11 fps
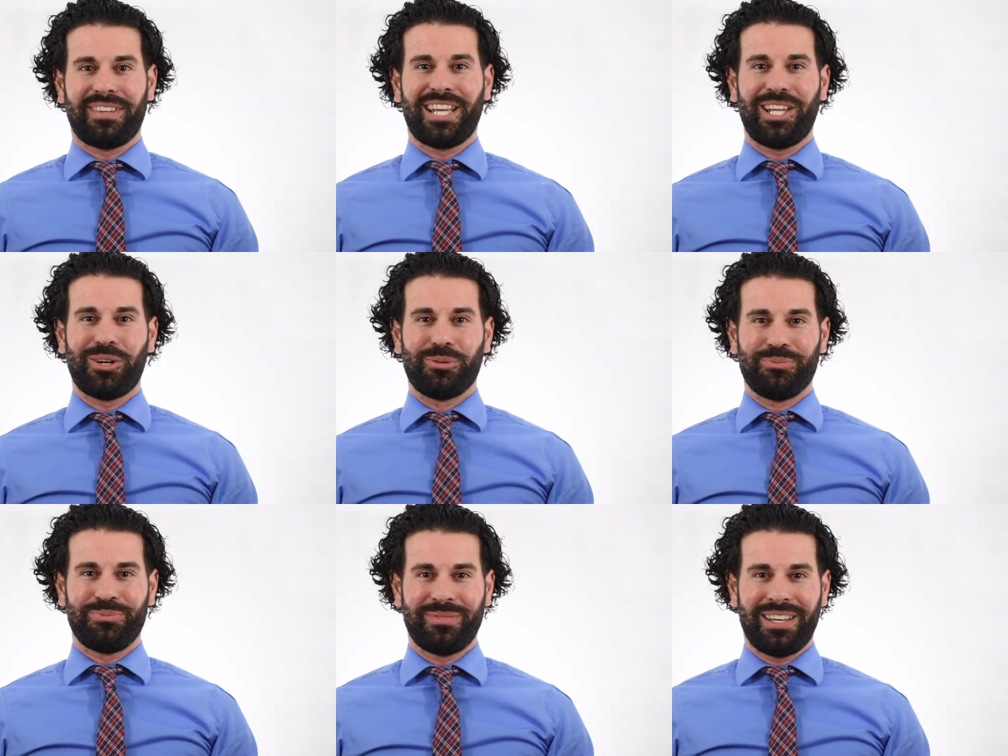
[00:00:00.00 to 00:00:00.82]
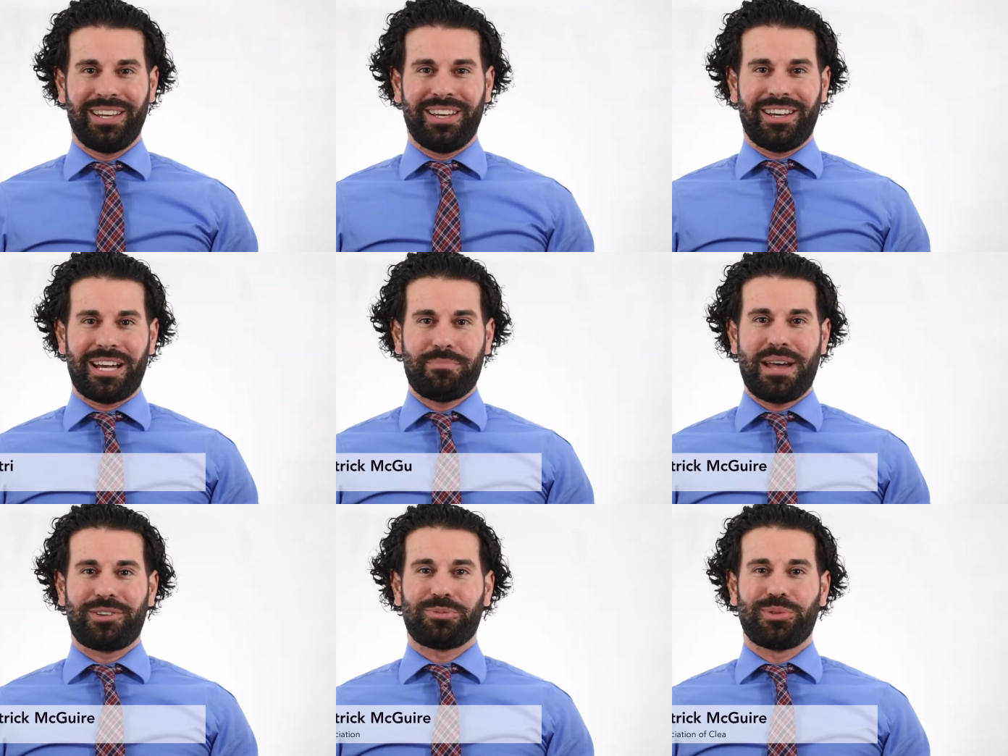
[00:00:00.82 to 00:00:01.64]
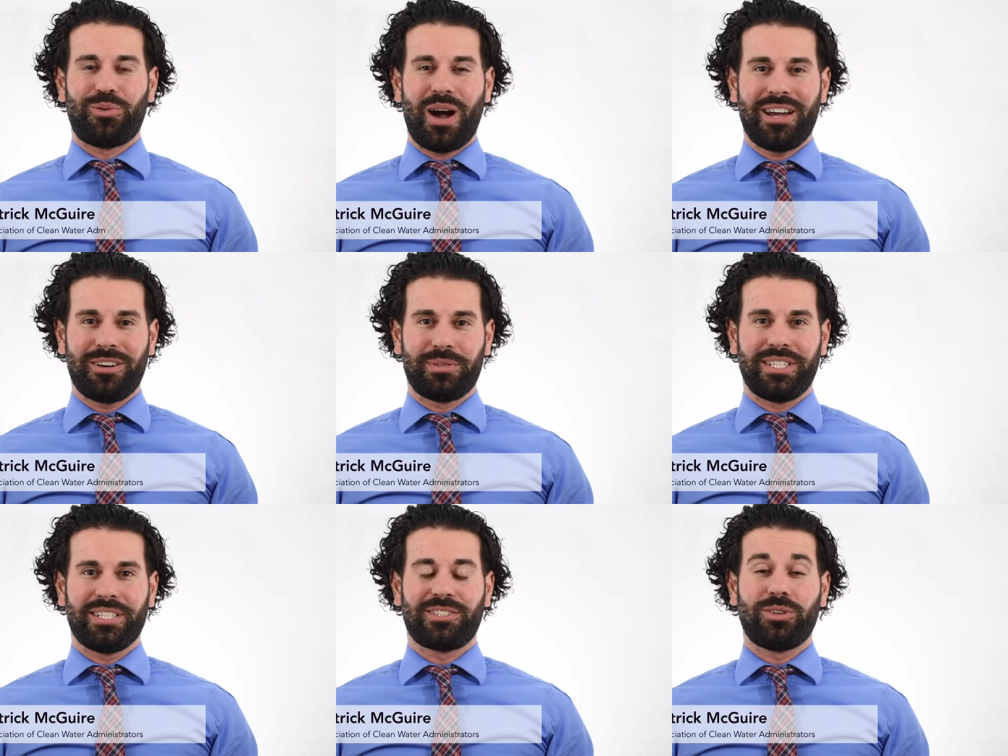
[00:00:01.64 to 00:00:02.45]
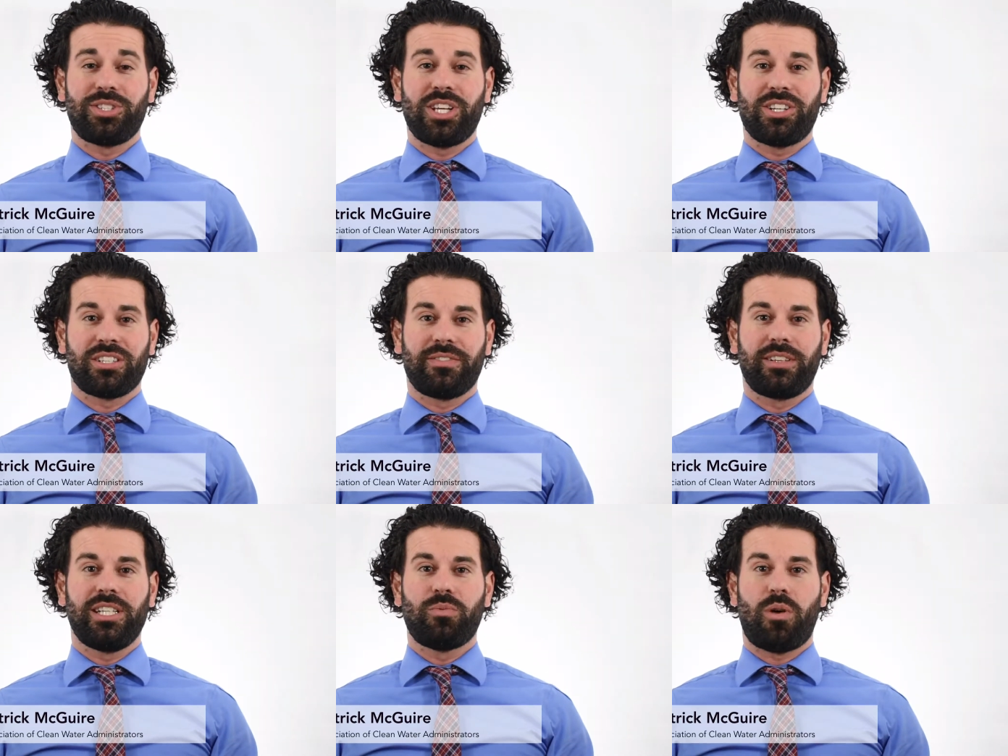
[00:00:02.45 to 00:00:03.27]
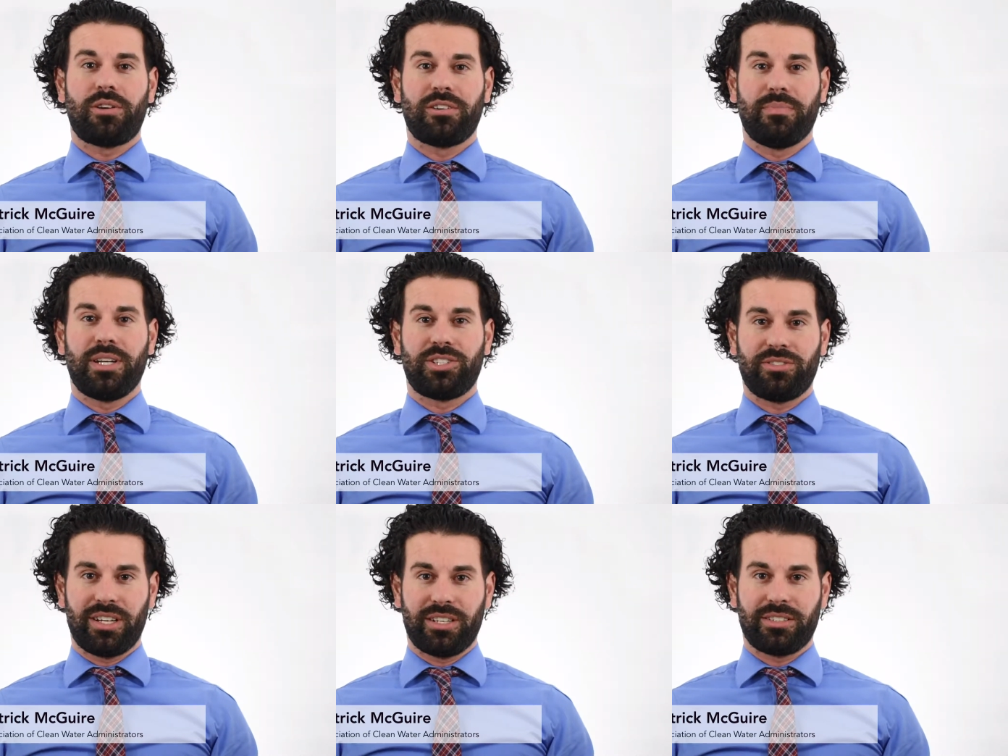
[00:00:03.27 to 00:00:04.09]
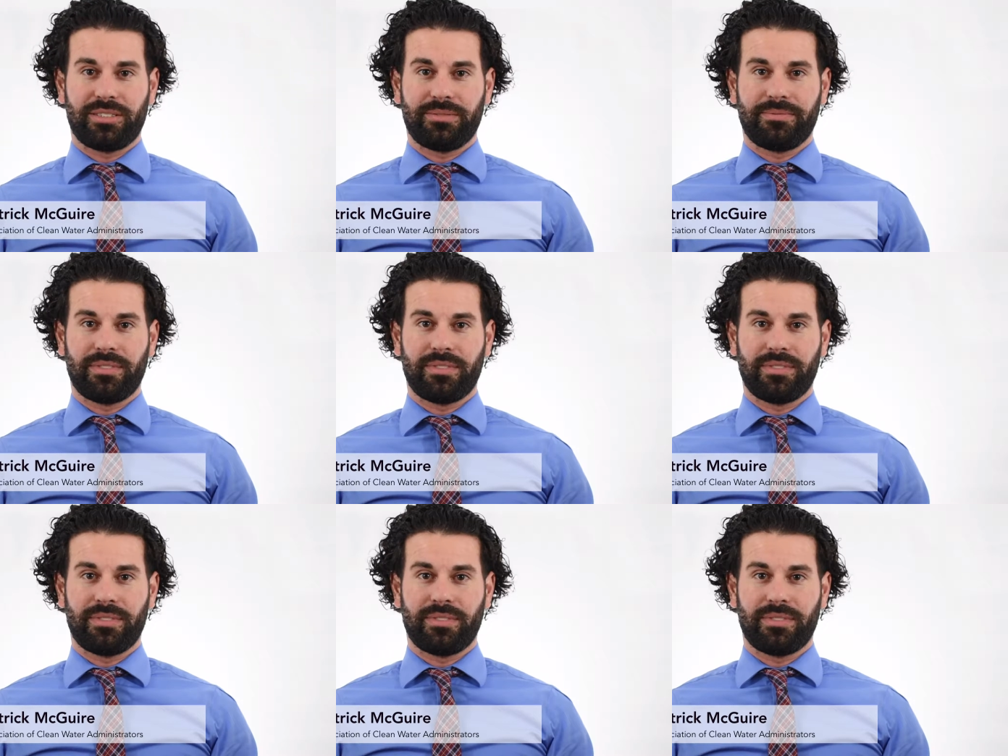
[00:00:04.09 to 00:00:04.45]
Hello, I'm Patrick McGuire with the Association of Clean Water Administrators.